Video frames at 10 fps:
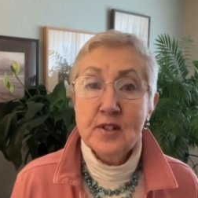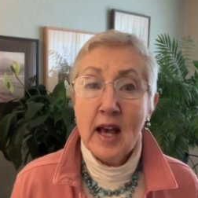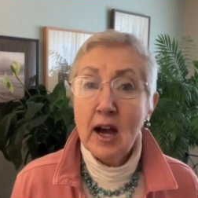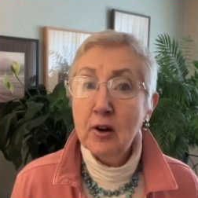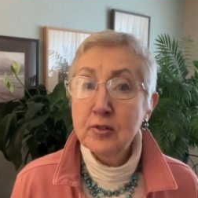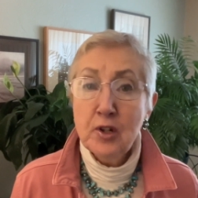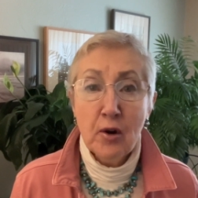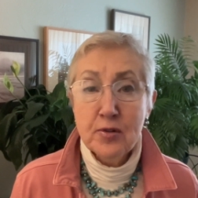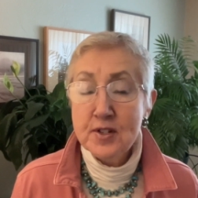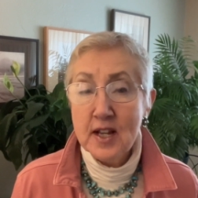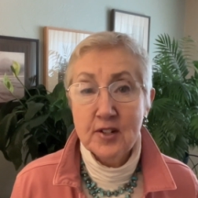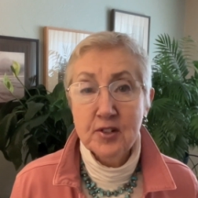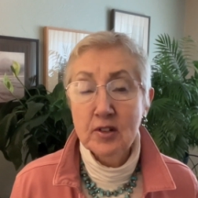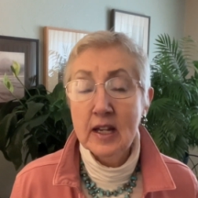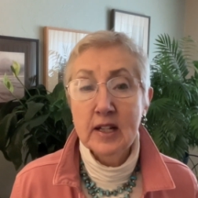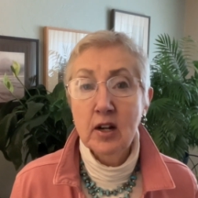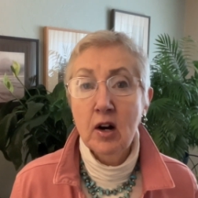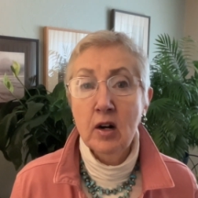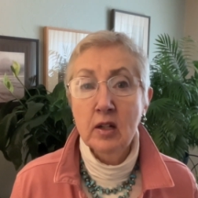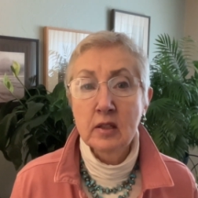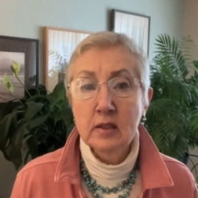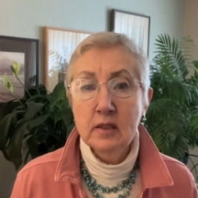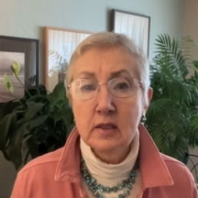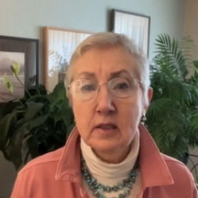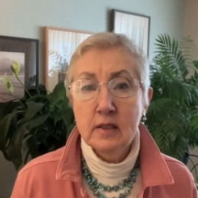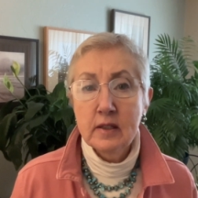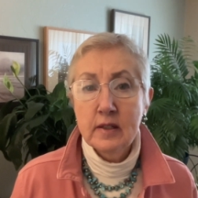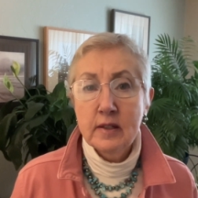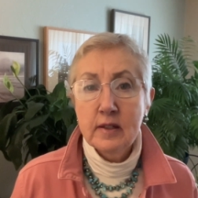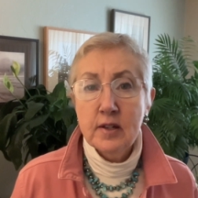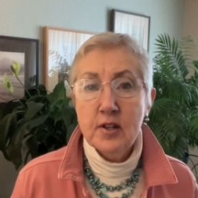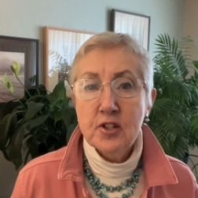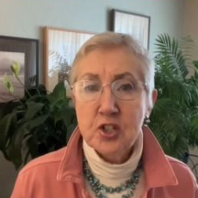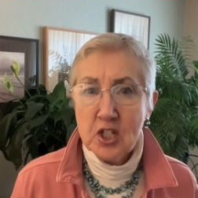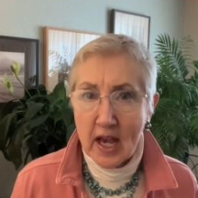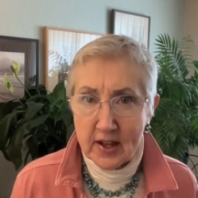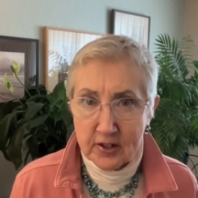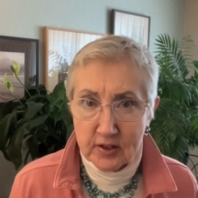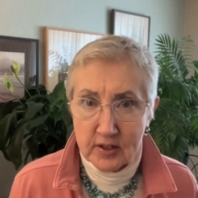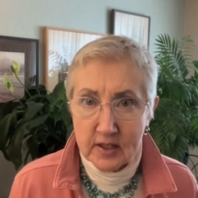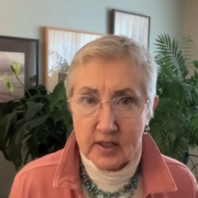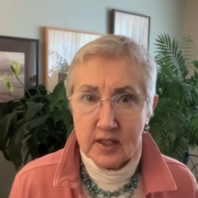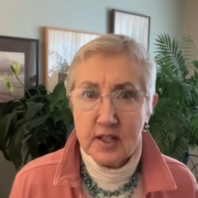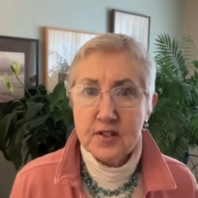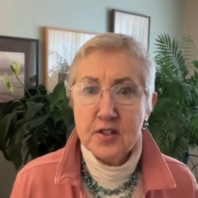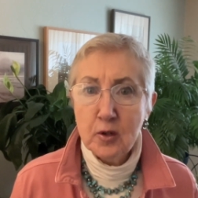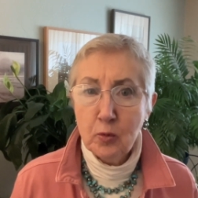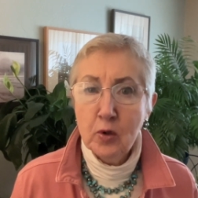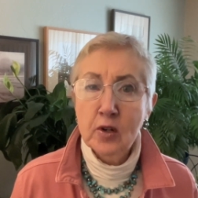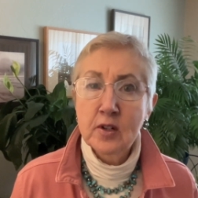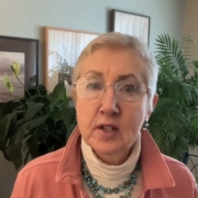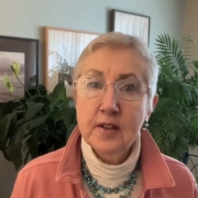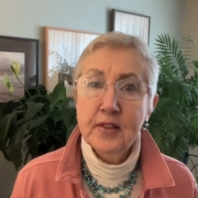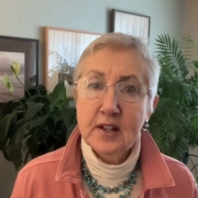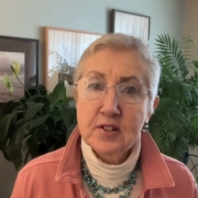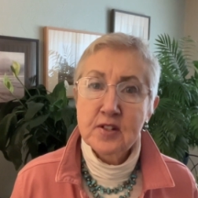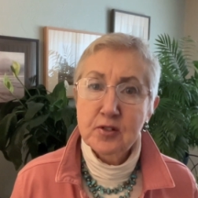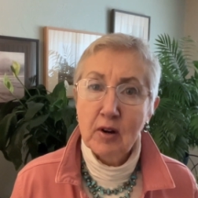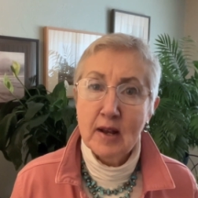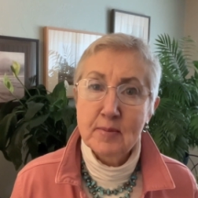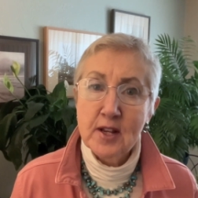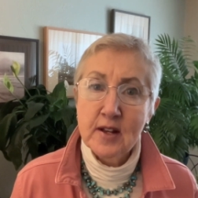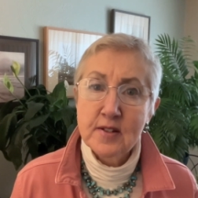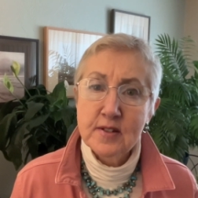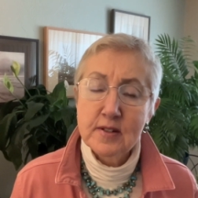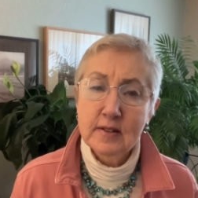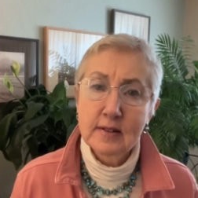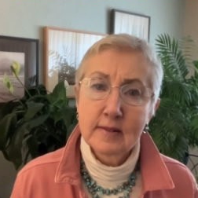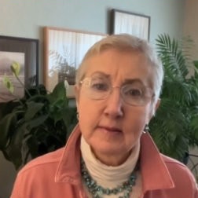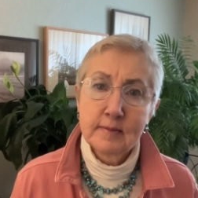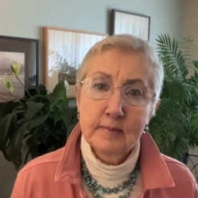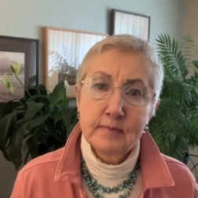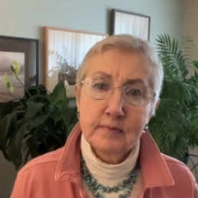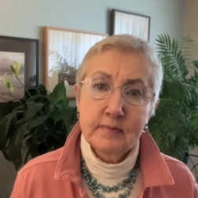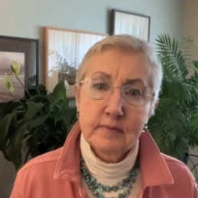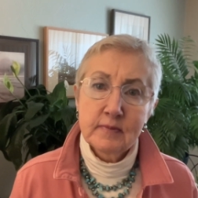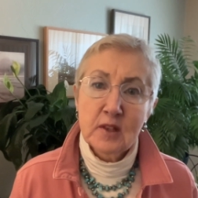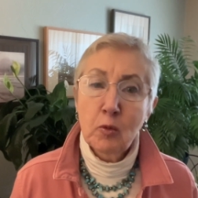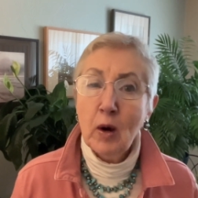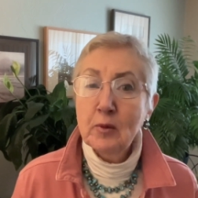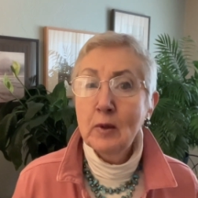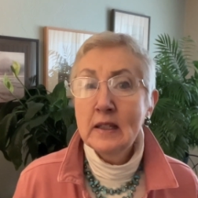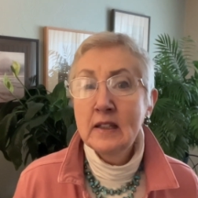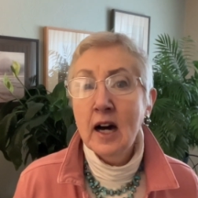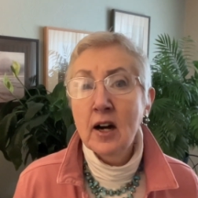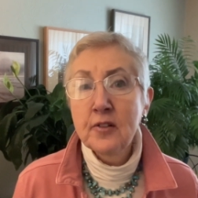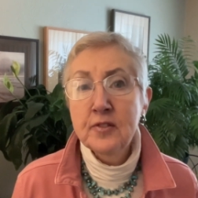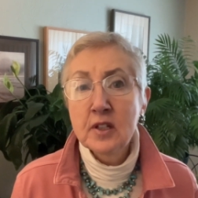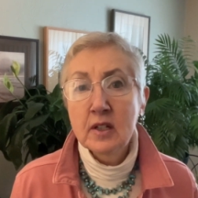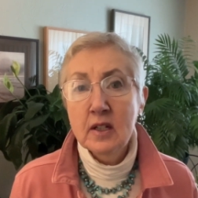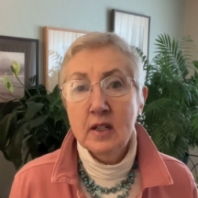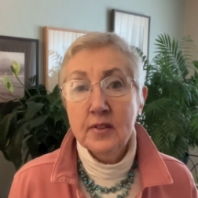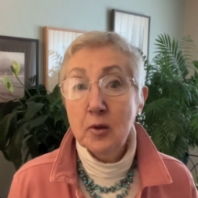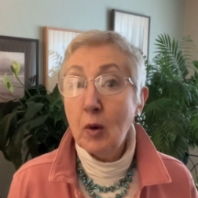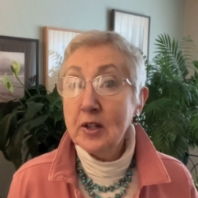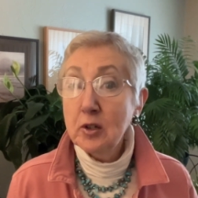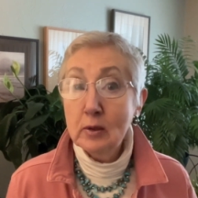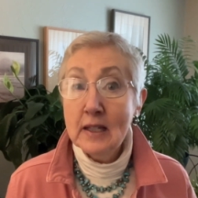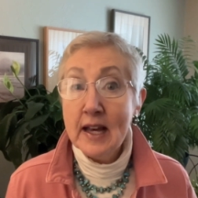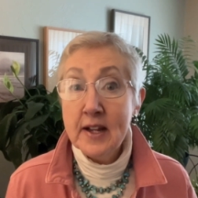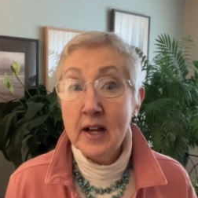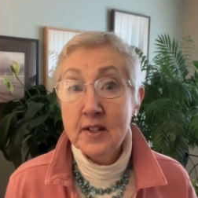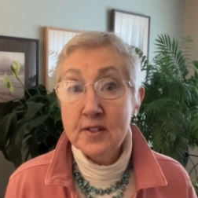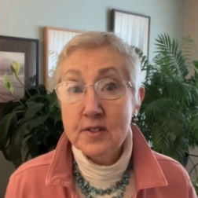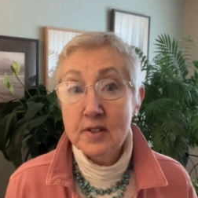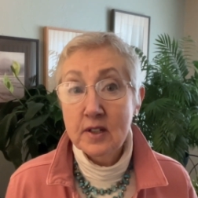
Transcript: now no center at all. Shattered is the word that describes us. The one we loved, the one who led us,